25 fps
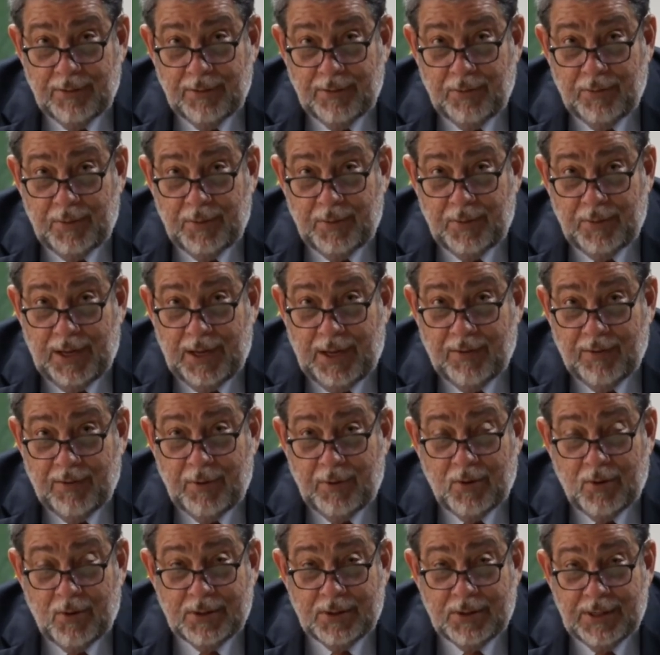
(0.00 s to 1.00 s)
we are
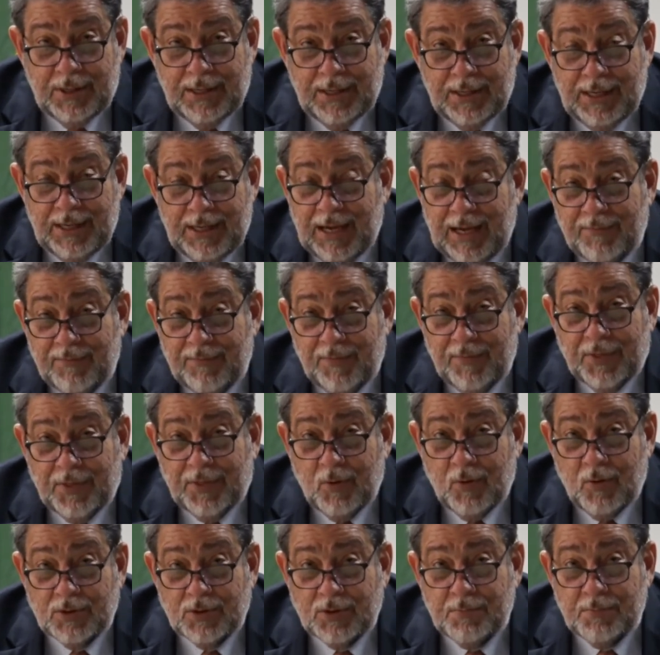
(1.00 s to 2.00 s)
about
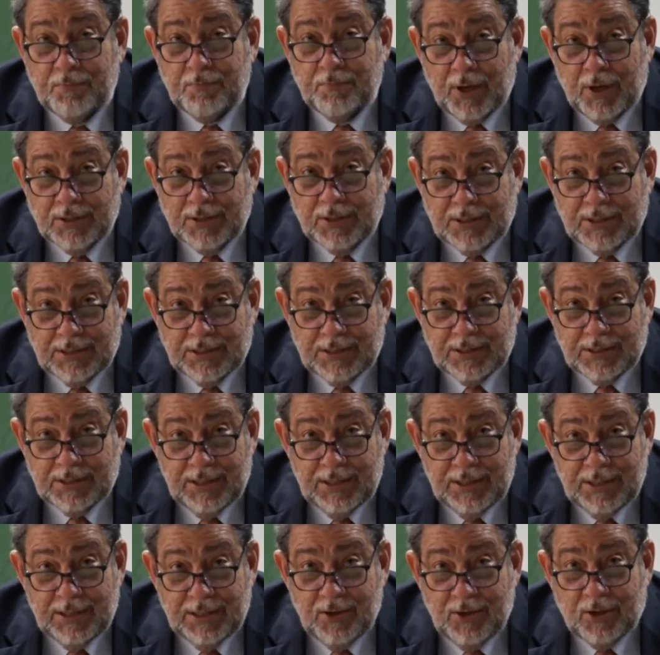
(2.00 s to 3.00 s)
11,000 plus
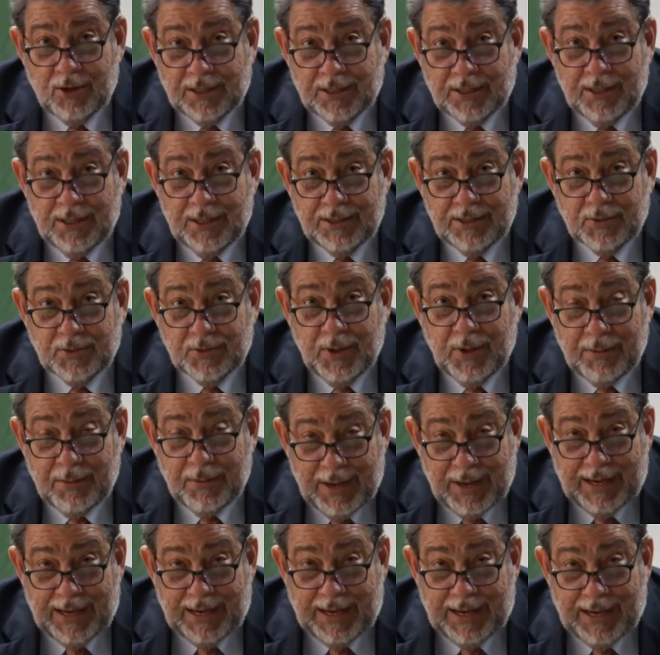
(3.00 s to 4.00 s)
nautical square
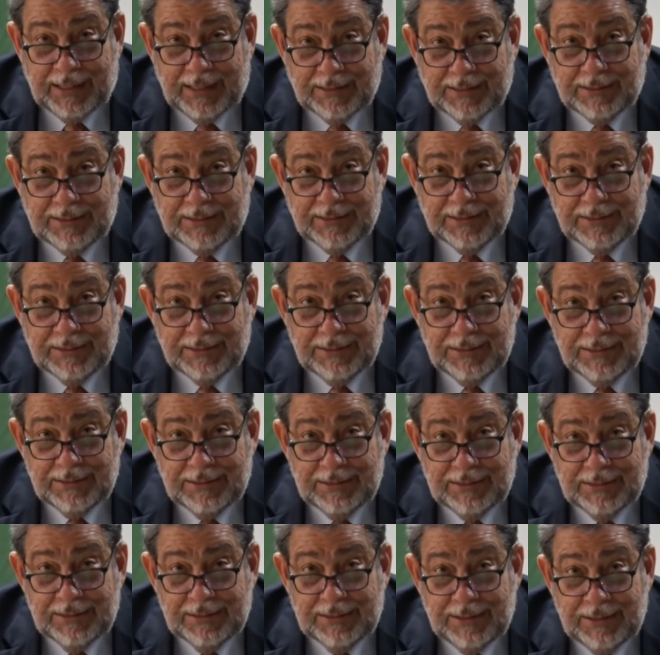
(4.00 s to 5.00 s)
miles
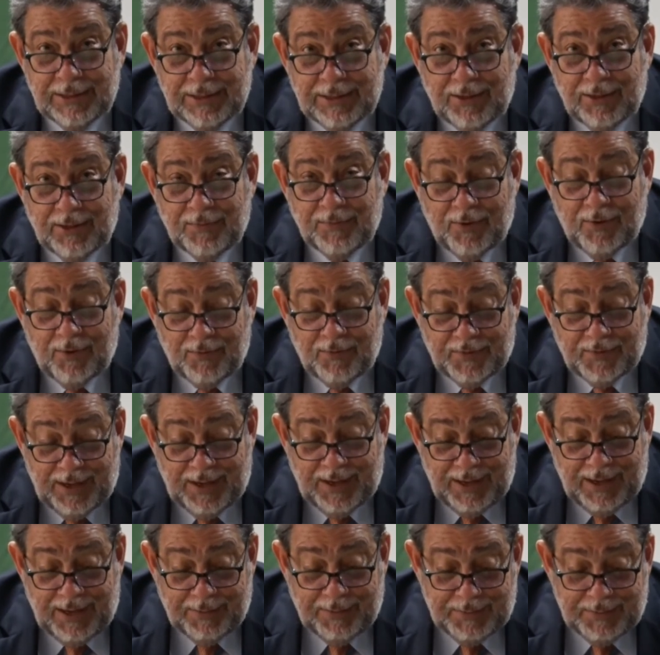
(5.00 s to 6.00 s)
of
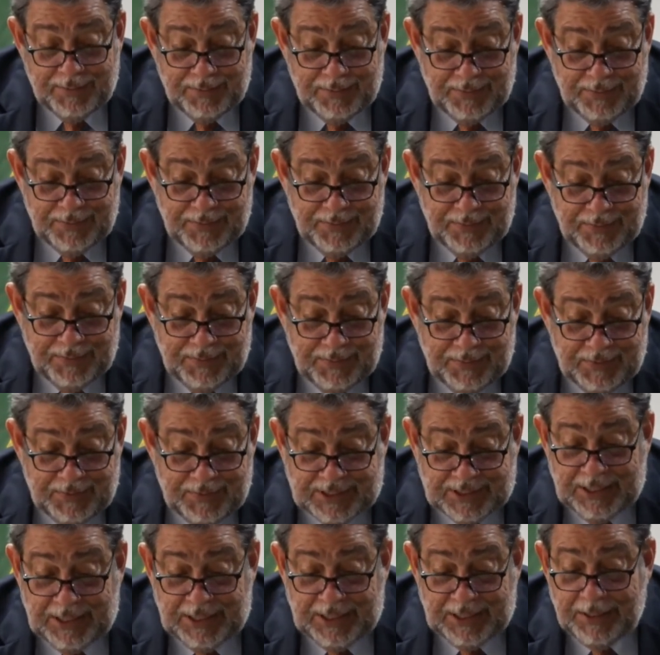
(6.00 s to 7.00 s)

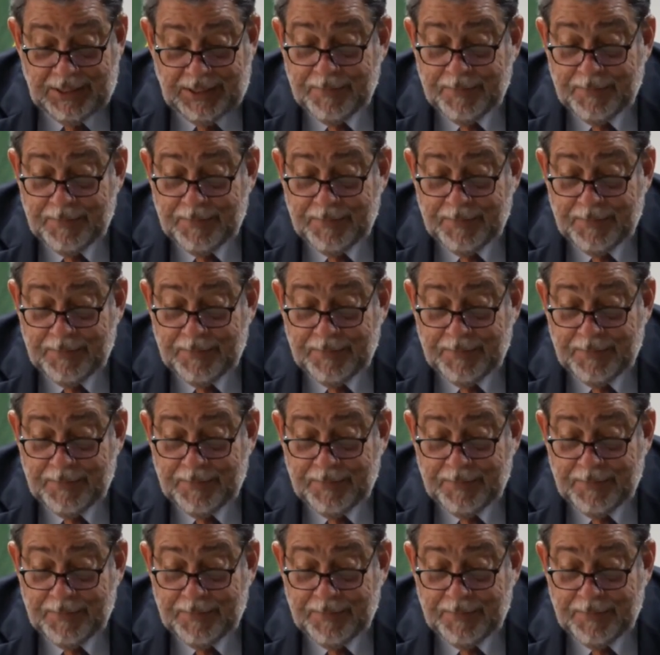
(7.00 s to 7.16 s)
sea.